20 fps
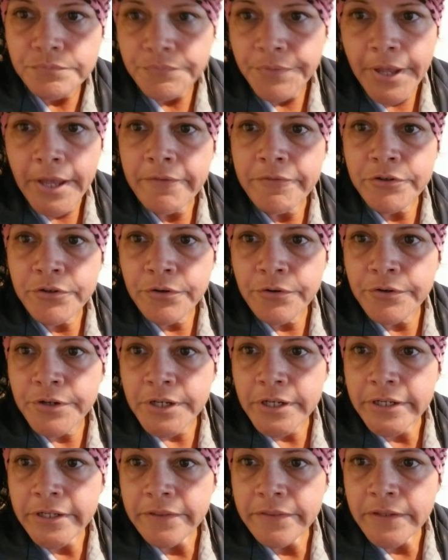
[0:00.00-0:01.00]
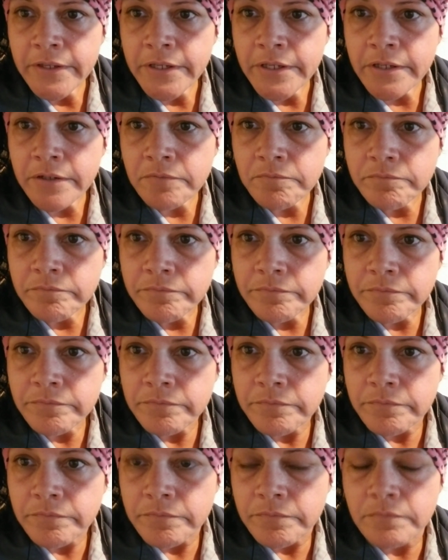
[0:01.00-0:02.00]
haven't heard anything.
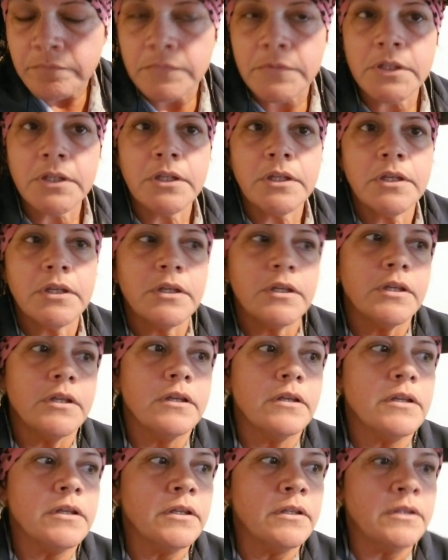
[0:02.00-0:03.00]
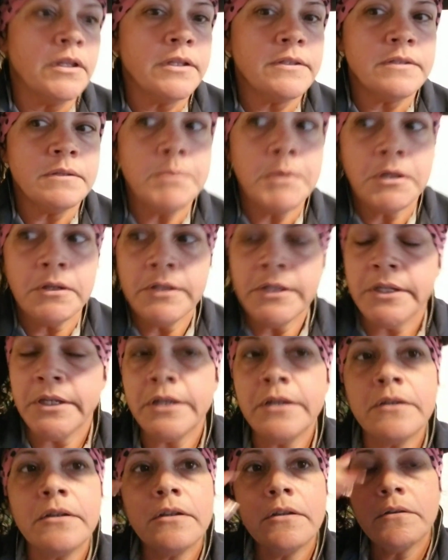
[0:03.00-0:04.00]
And that's about
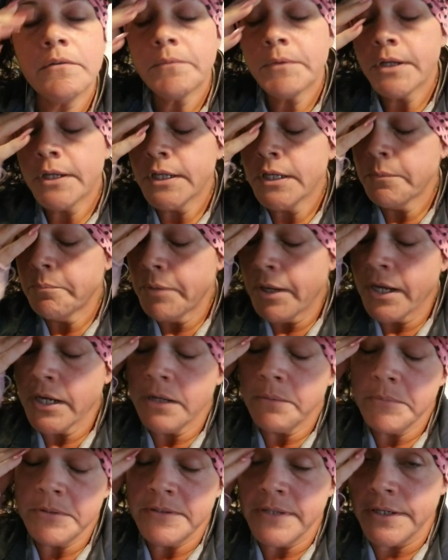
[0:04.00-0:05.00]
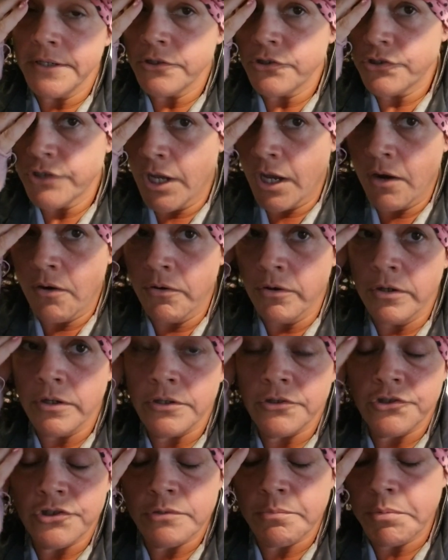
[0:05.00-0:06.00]
it. When I get back, I'm going to take a shower.
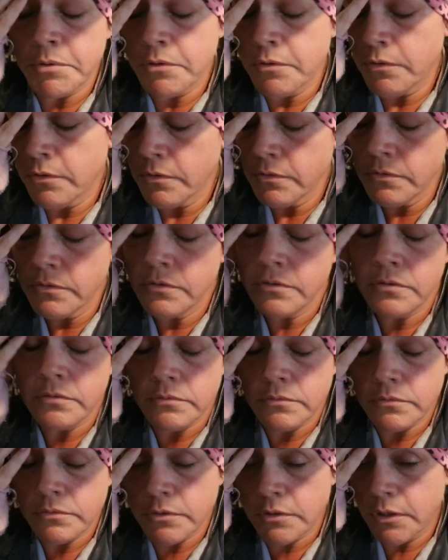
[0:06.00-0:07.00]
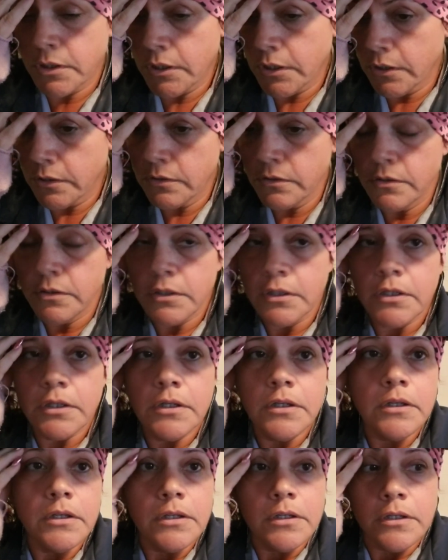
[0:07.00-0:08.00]
It's just been, oh God,
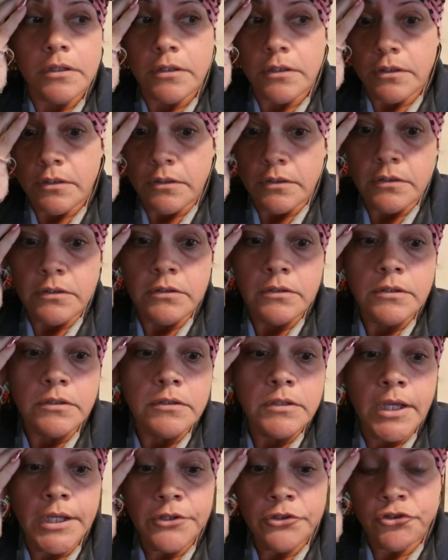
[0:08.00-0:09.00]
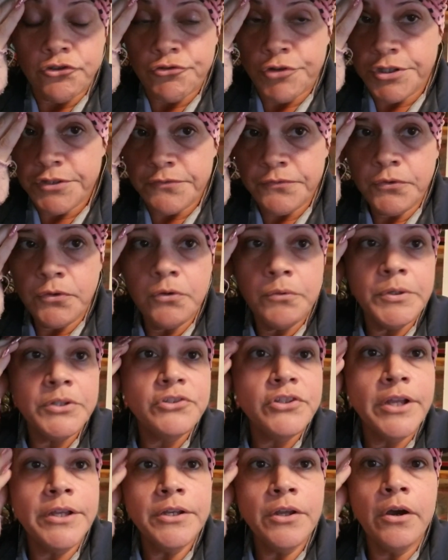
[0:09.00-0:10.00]
kind of stressful,
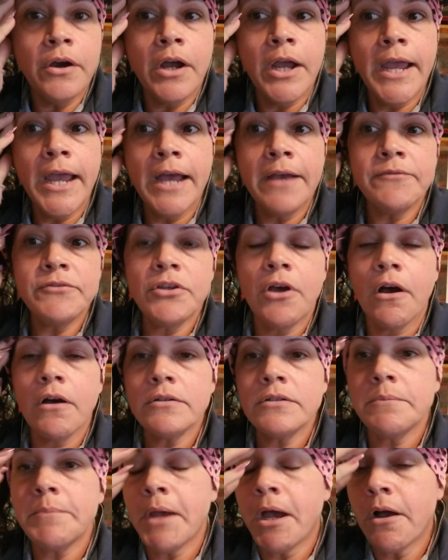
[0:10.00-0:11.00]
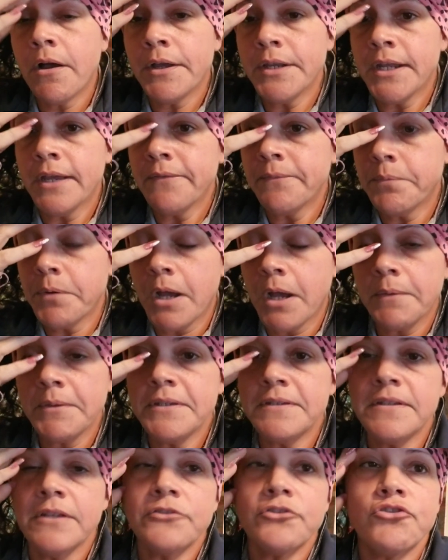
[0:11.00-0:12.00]
which I know I have talked about. And I've probably
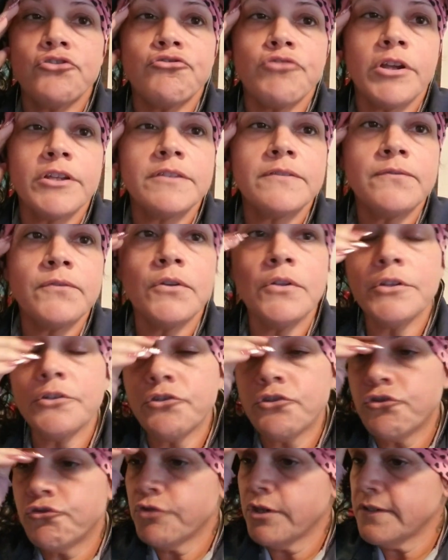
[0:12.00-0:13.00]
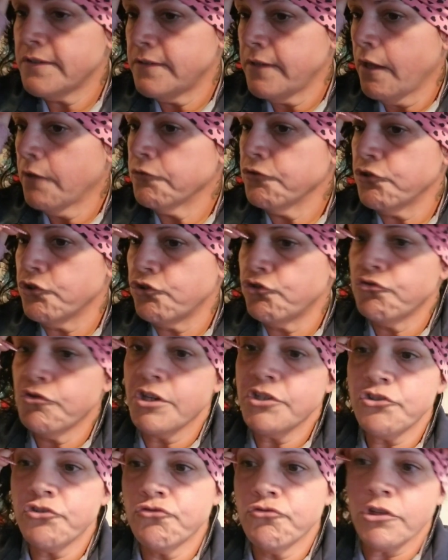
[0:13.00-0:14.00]
said stressful and stressed out and
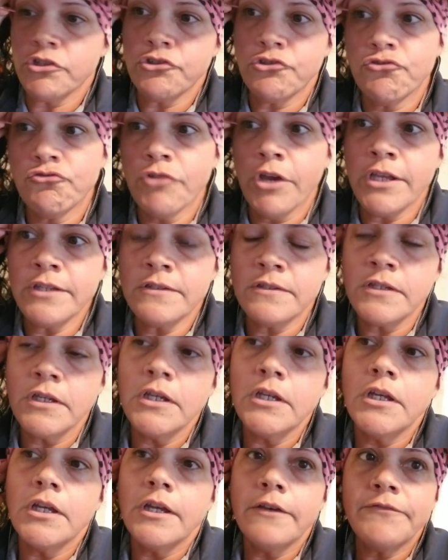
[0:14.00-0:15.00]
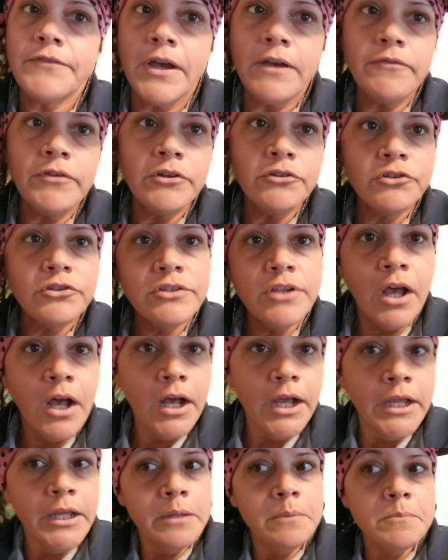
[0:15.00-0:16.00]
stress, stress, stress 500
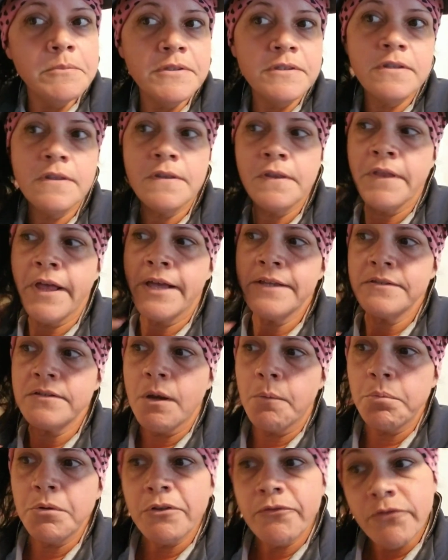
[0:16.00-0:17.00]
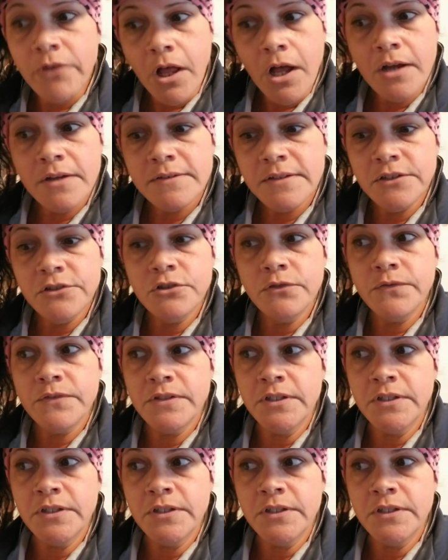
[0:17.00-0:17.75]
times in the last couple of vlogs that you've